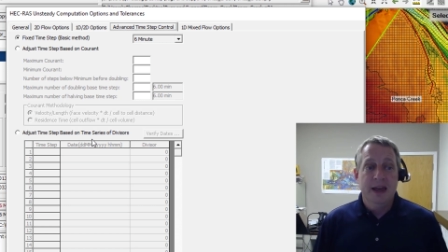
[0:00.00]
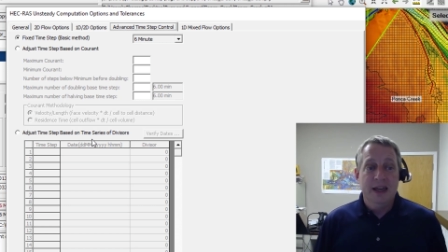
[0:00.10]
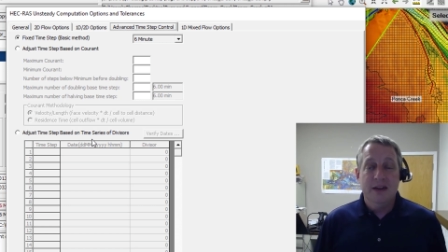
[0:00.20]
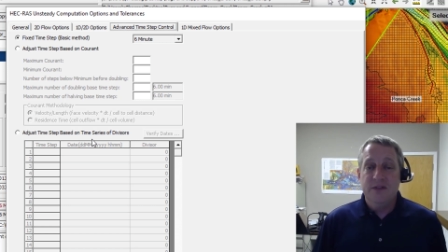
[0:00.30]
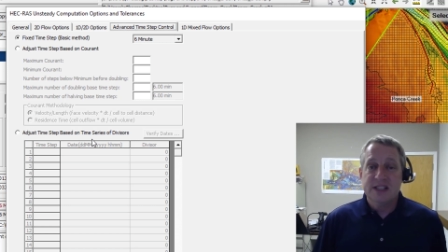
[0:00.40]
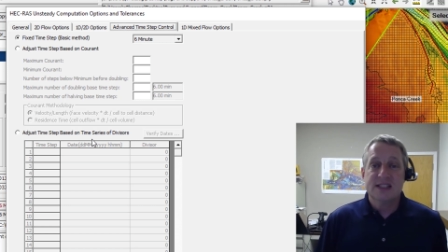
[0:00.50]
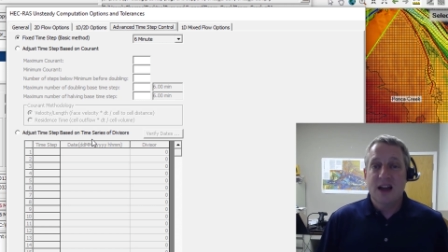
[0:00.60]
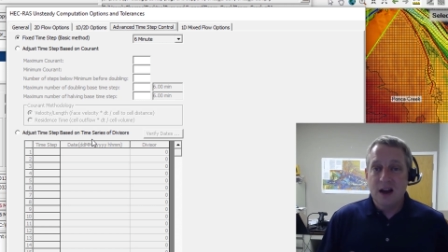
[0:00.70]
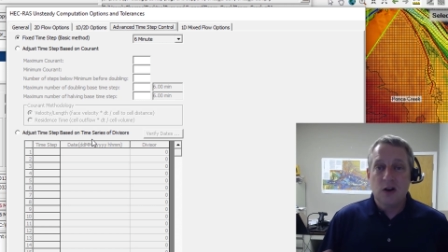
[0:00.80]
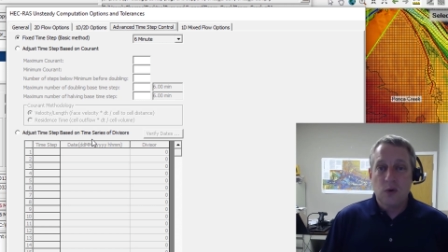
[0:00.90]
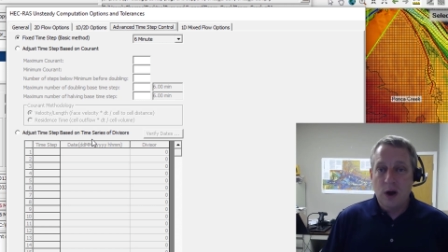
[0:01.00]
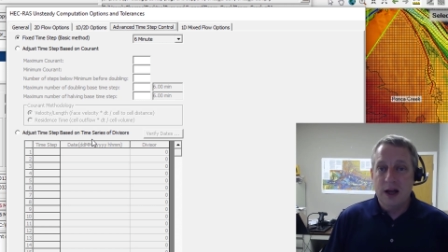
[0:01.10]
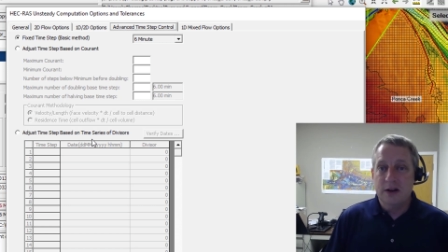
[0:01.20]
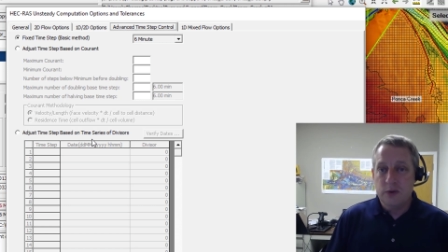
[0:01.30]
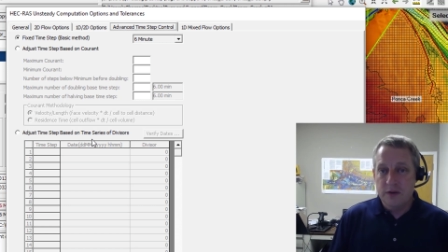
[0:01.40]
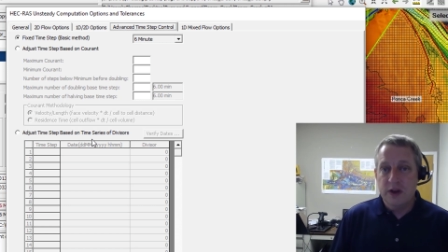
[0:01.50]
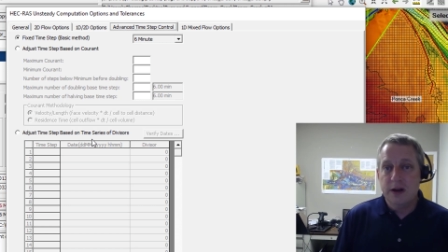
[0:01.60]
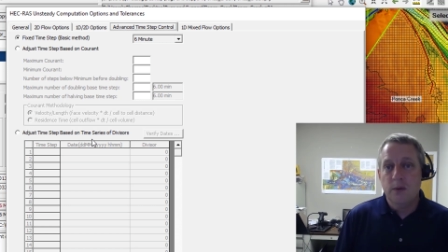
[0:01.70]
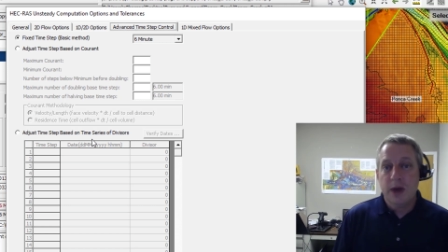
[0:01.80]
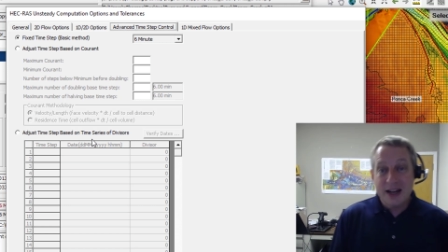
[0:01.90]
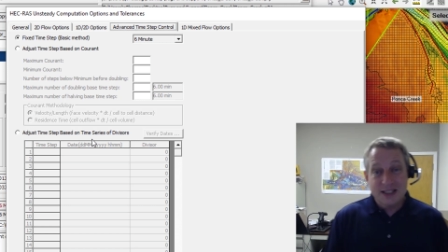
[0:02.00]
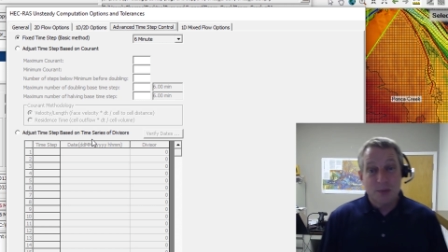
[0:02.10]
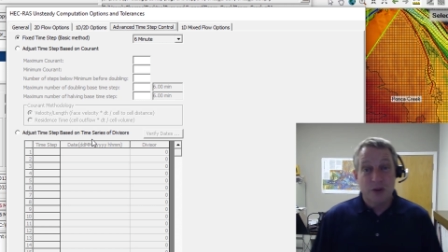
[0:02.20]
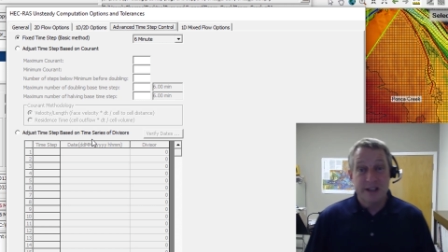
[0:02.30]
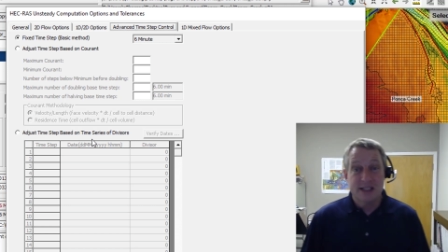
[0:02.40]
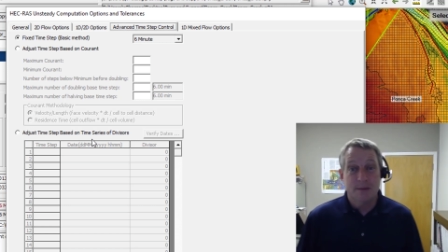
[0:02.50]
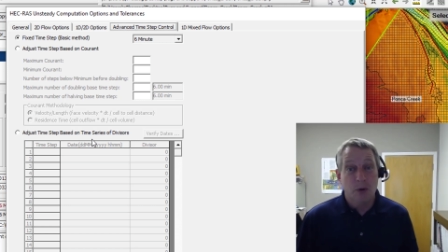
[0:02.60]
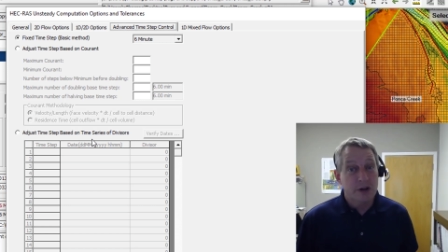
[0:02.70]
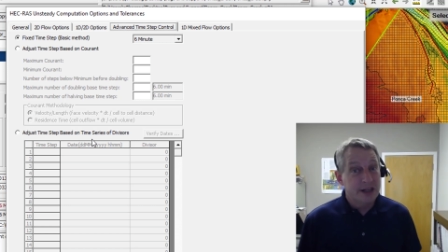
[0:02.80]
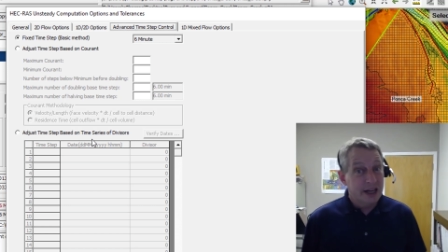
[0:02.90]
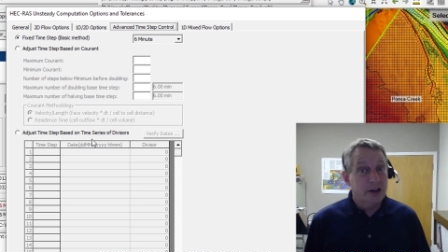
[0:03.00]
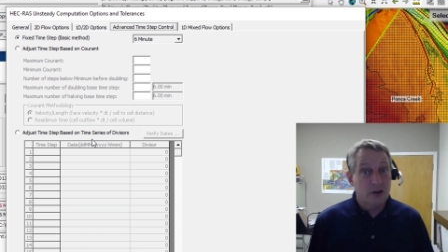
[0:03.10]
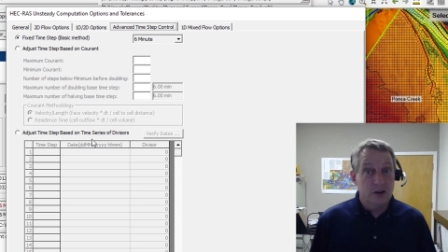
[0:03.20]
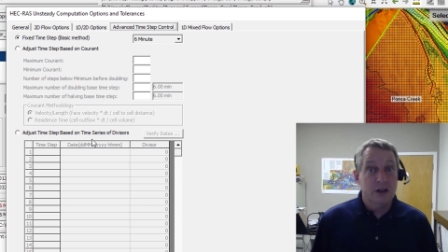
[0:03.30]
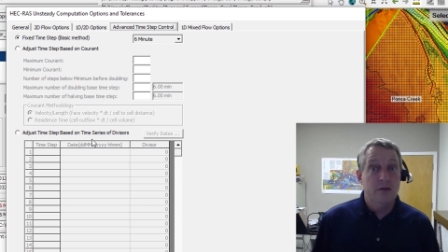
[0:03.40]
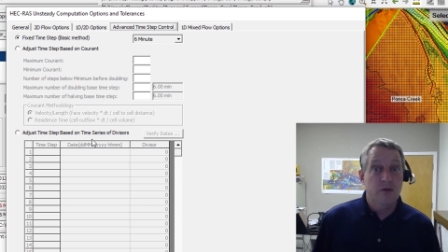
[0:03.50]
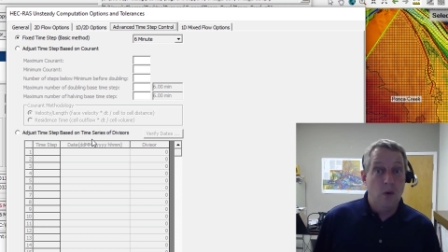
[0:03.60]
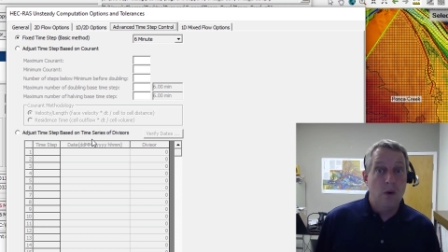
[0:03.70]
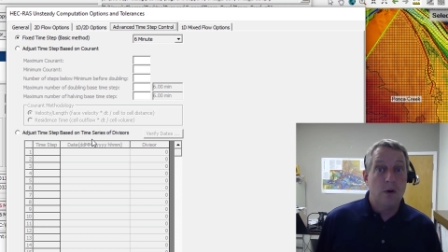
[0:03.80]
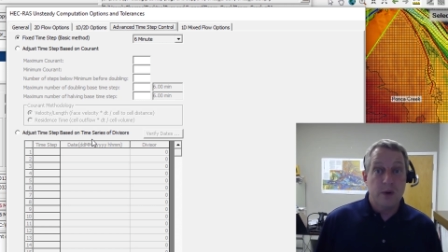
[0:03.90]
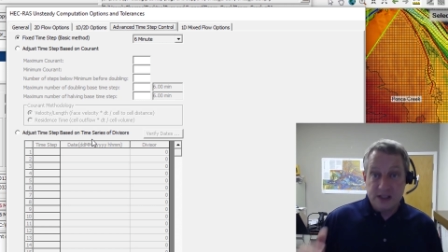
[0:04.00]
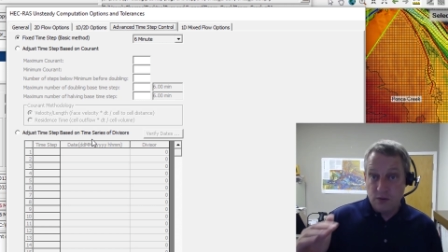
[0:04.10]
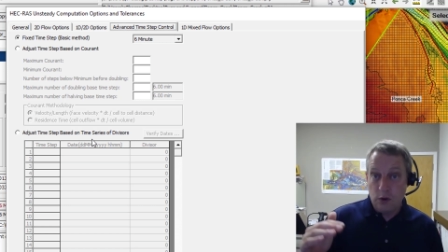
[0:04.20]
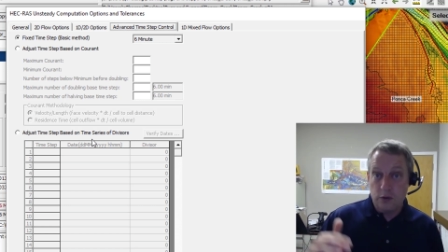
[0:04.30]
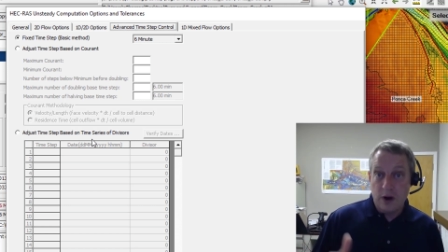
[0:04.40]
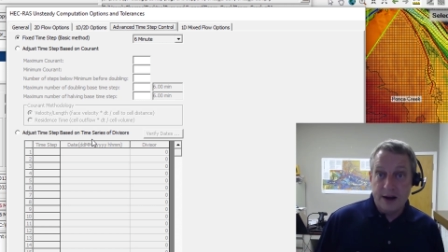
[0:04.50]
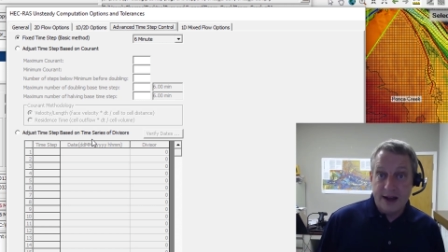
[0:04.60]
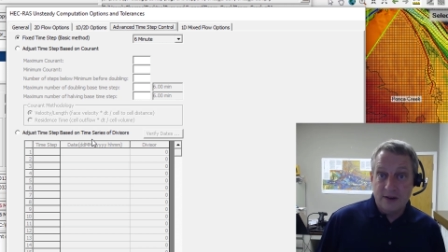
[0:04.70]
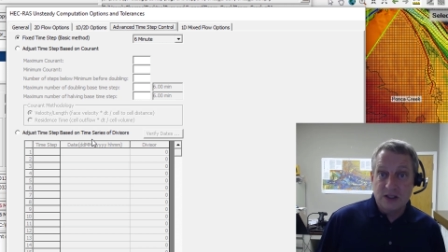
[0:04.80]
If it's not courant driven, we actually put this in particularly for reservoir drawdowns,